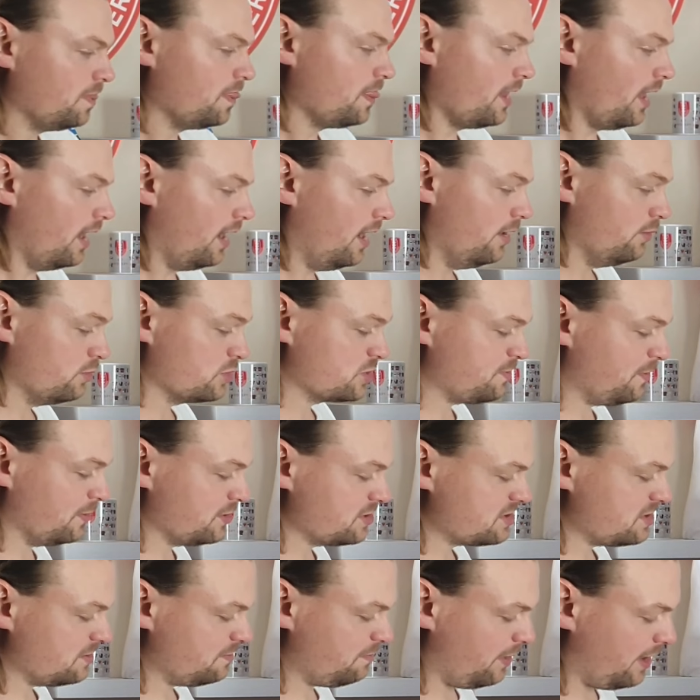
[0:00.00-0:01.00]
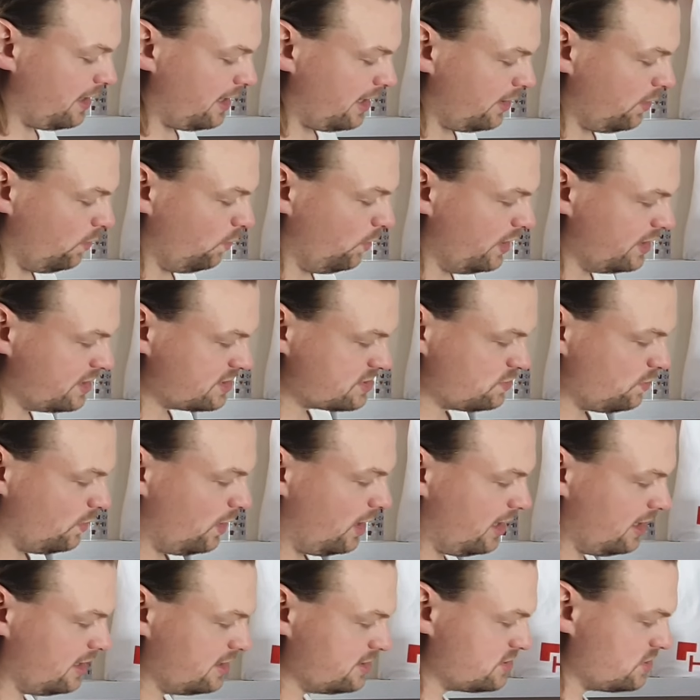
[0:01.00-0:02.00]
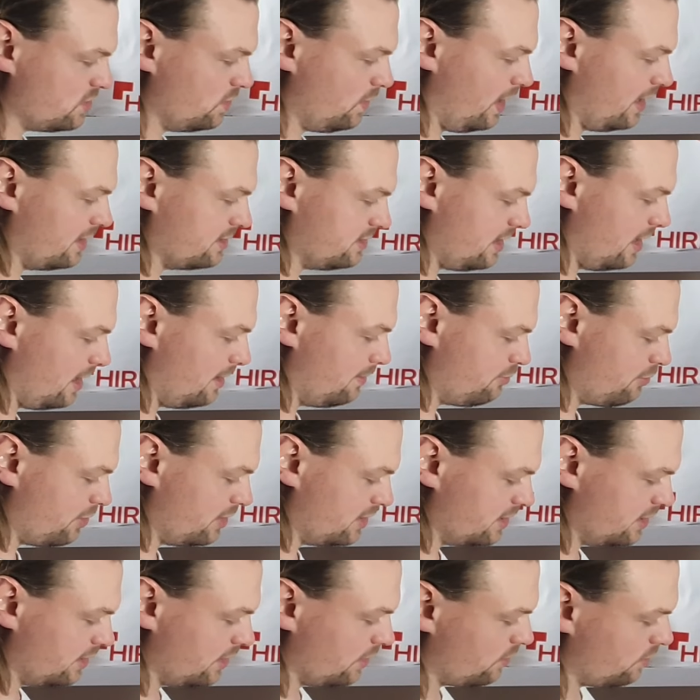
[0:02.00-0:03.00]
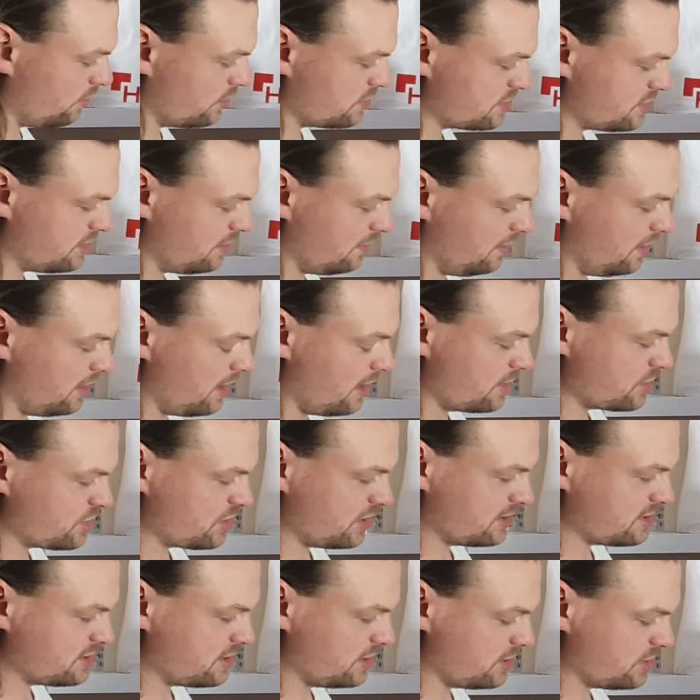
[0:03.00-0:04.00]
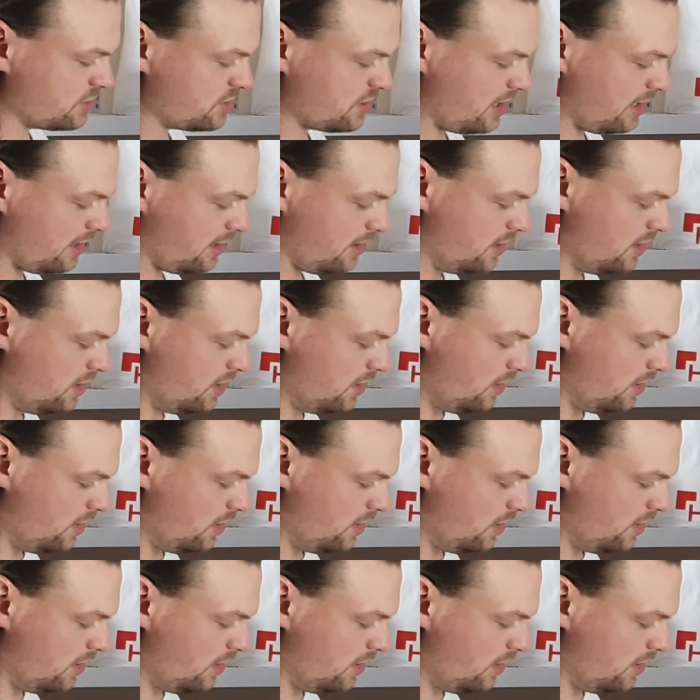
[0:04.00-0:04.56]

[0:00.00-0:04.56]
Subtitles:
It was sponsored by Wastewise, who had their branding across the chest of the shirt,